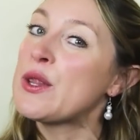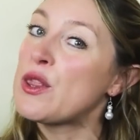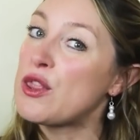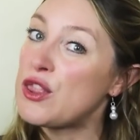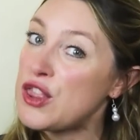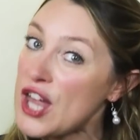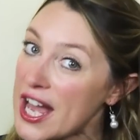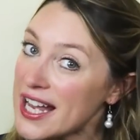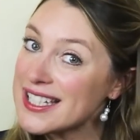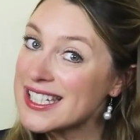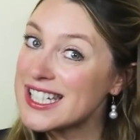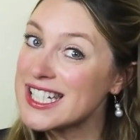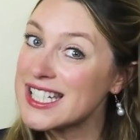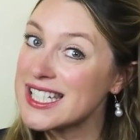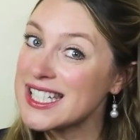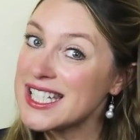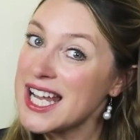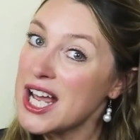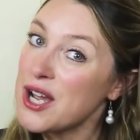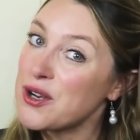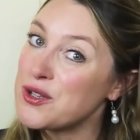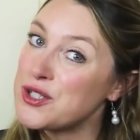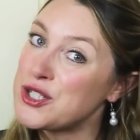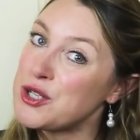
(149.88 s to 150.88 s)
That's the
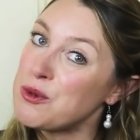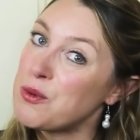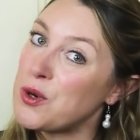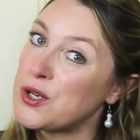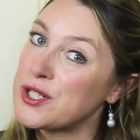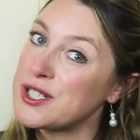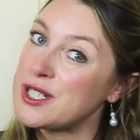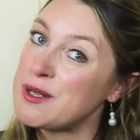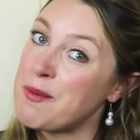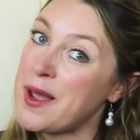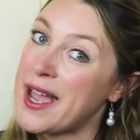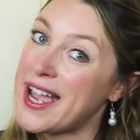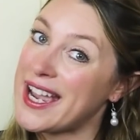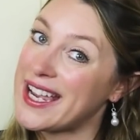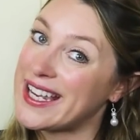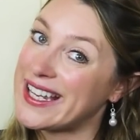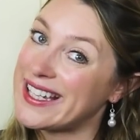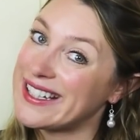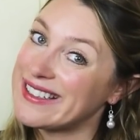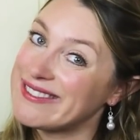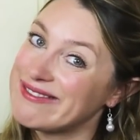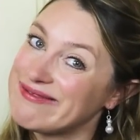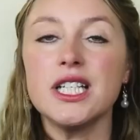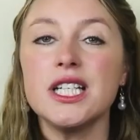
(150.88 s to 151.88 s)
sound you want to
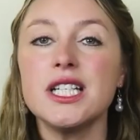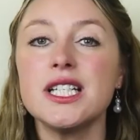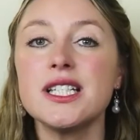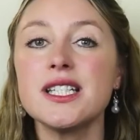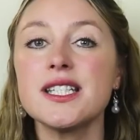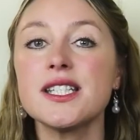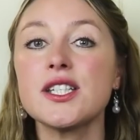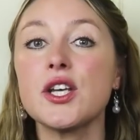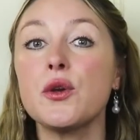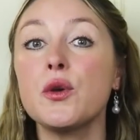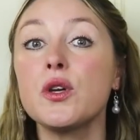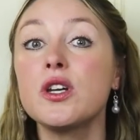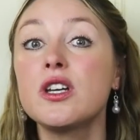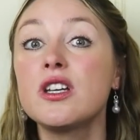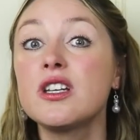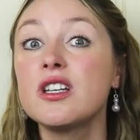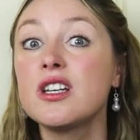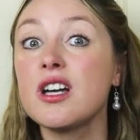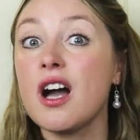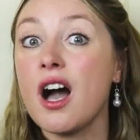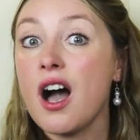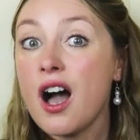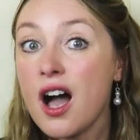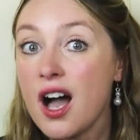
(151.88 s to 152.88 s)
make. So,
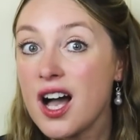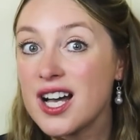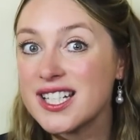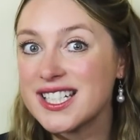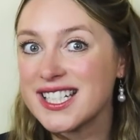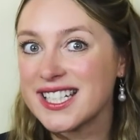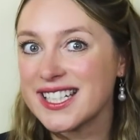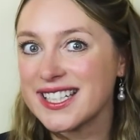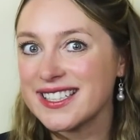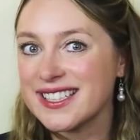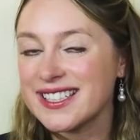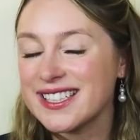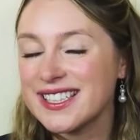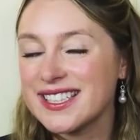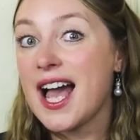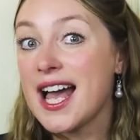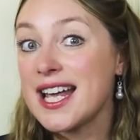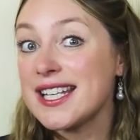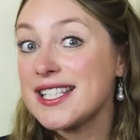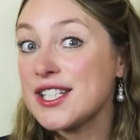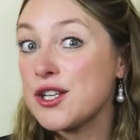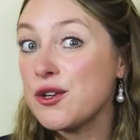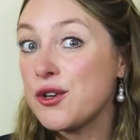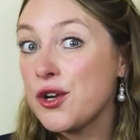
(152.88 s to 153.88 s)
garden.
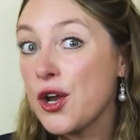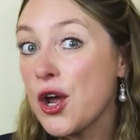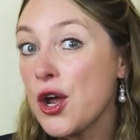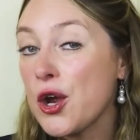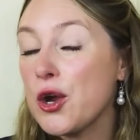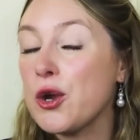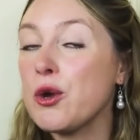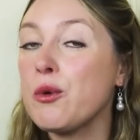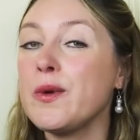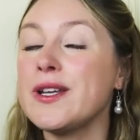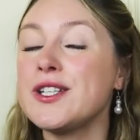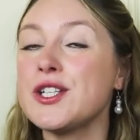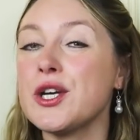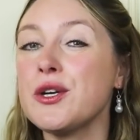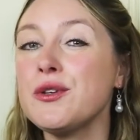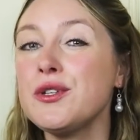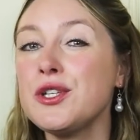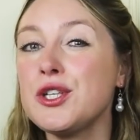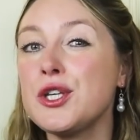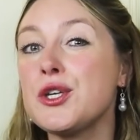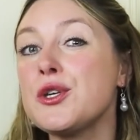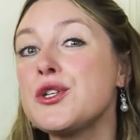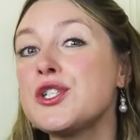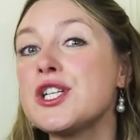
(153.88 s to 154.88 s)
As you know, we
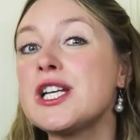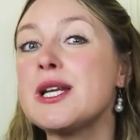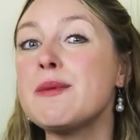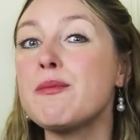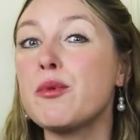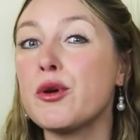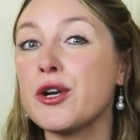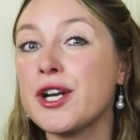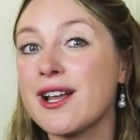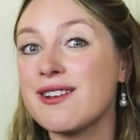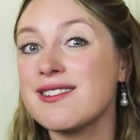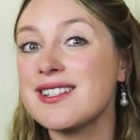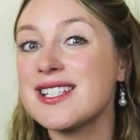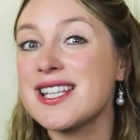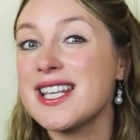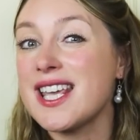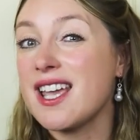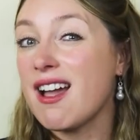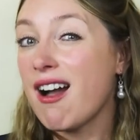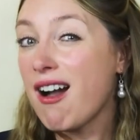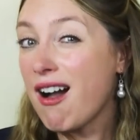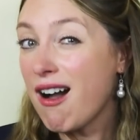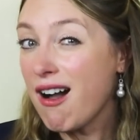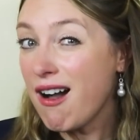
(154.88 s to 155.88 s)
don't usually pronounce
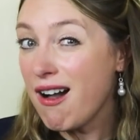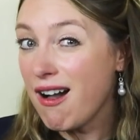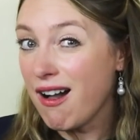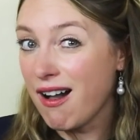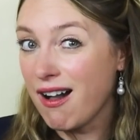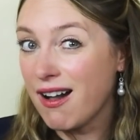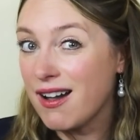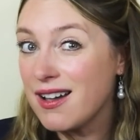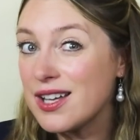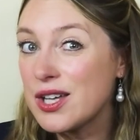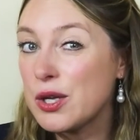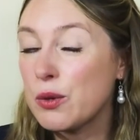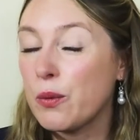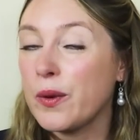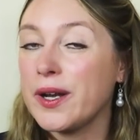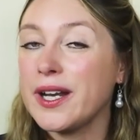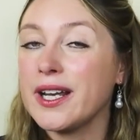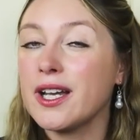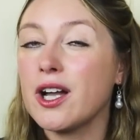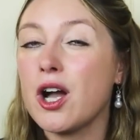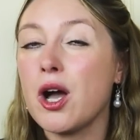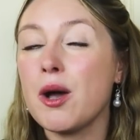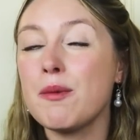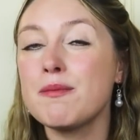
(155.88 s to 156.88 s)
the R when
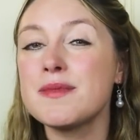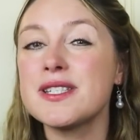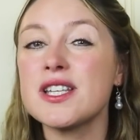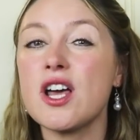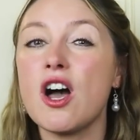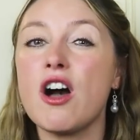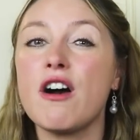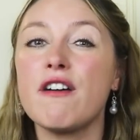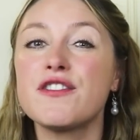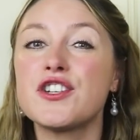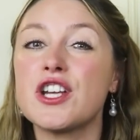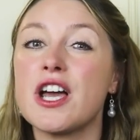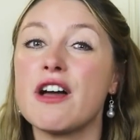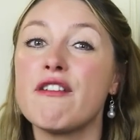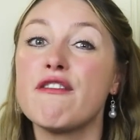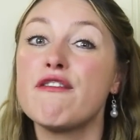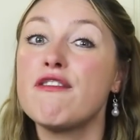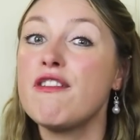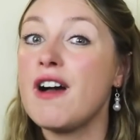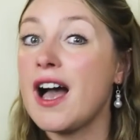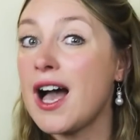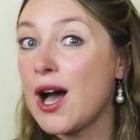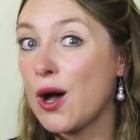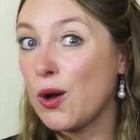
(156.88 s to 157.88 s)
it comes after a
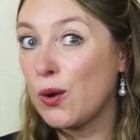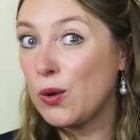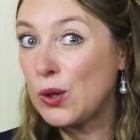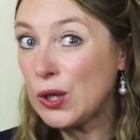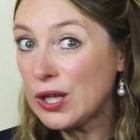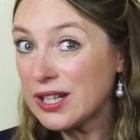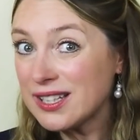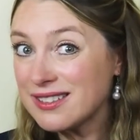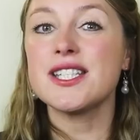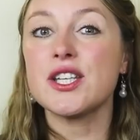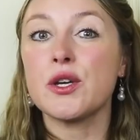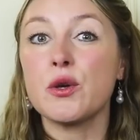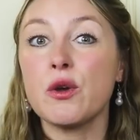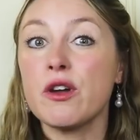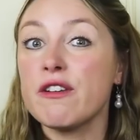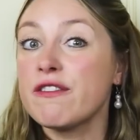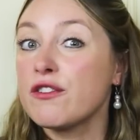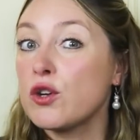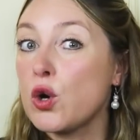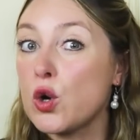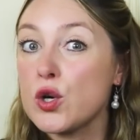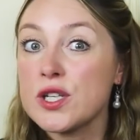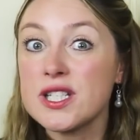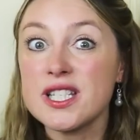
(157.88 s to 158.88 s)
vowel. So,
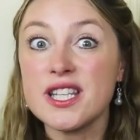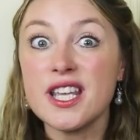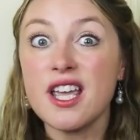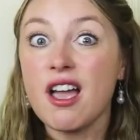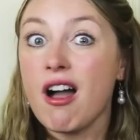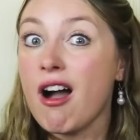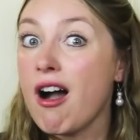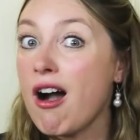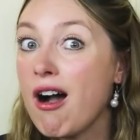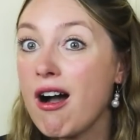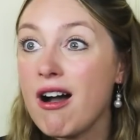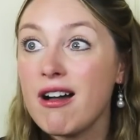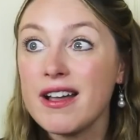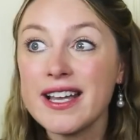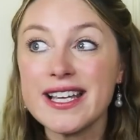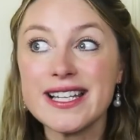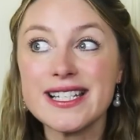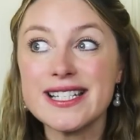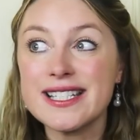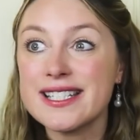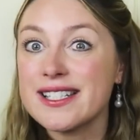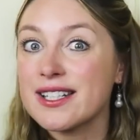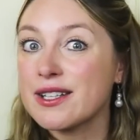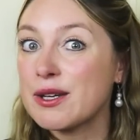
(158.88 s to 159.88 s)
of course, the R
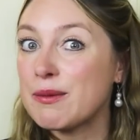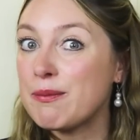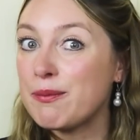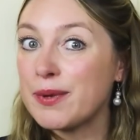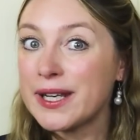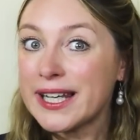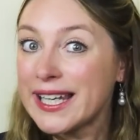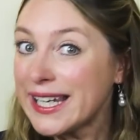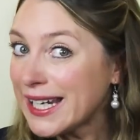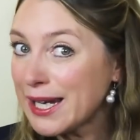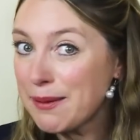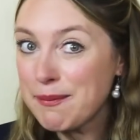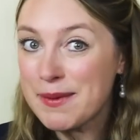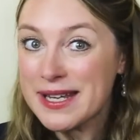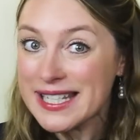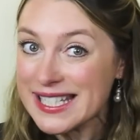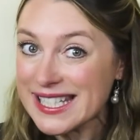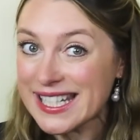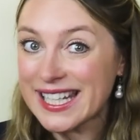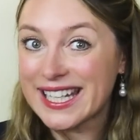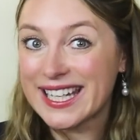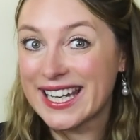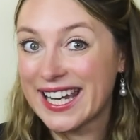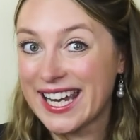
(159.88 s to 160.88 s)
is completely
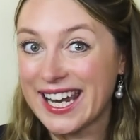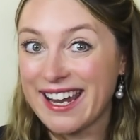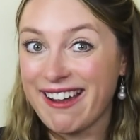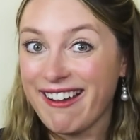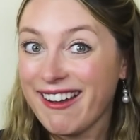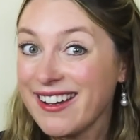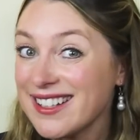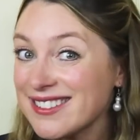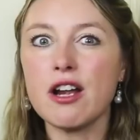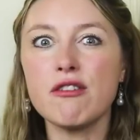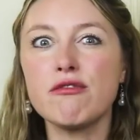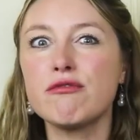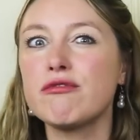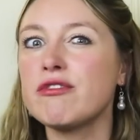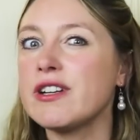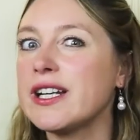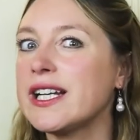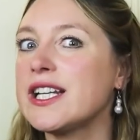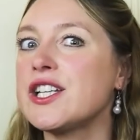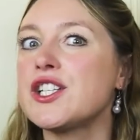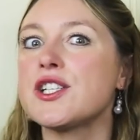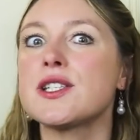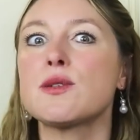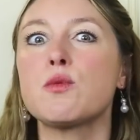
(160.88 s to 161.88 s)
missing here. I
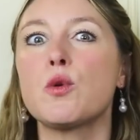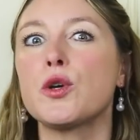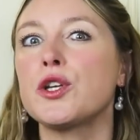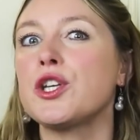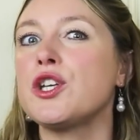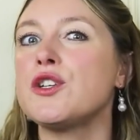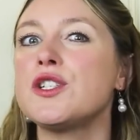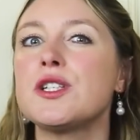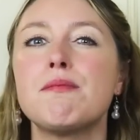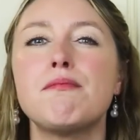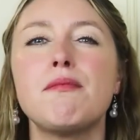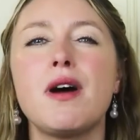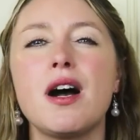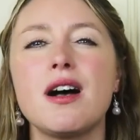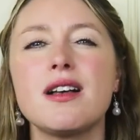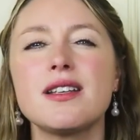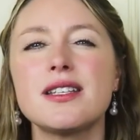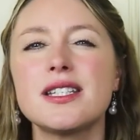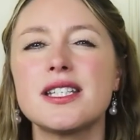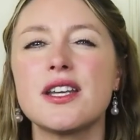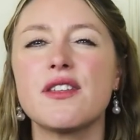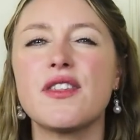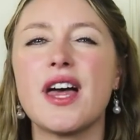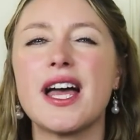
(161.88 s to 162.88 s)
really just want you to
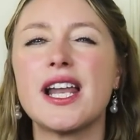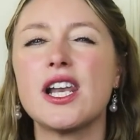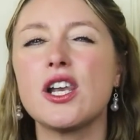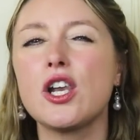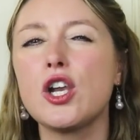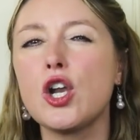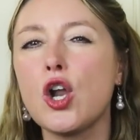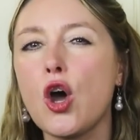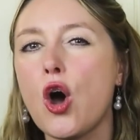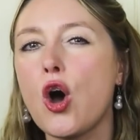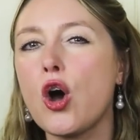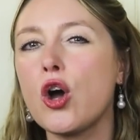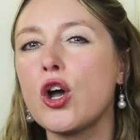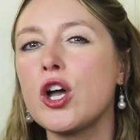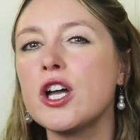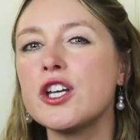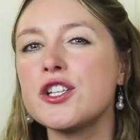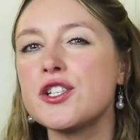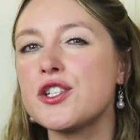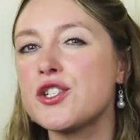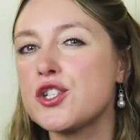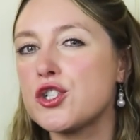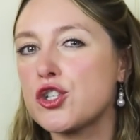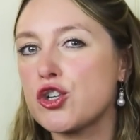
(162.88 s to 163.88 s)
master that long,
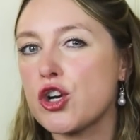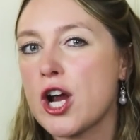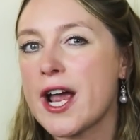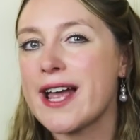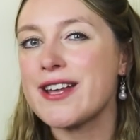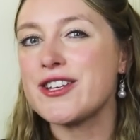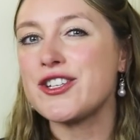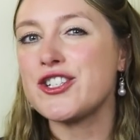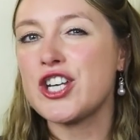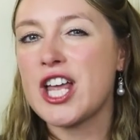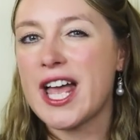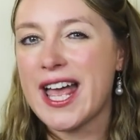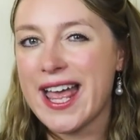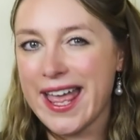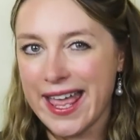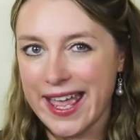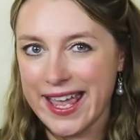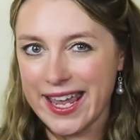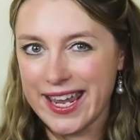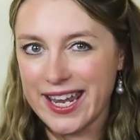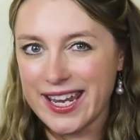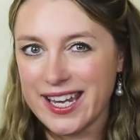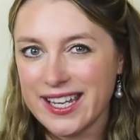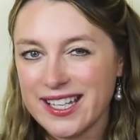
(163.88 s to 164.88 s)
stretched
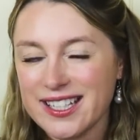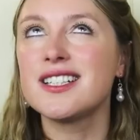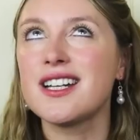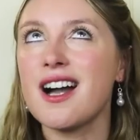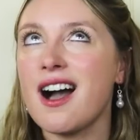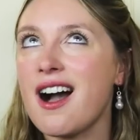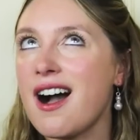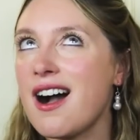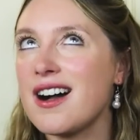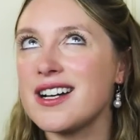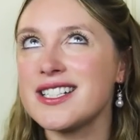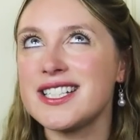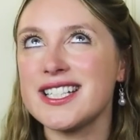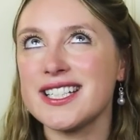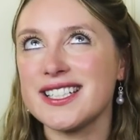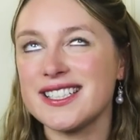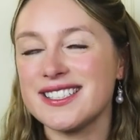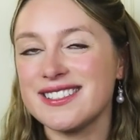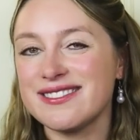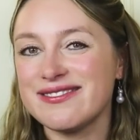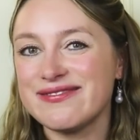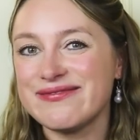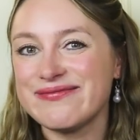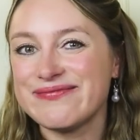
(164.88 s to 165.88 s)
A.
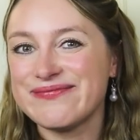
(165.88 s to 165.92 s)
Garden.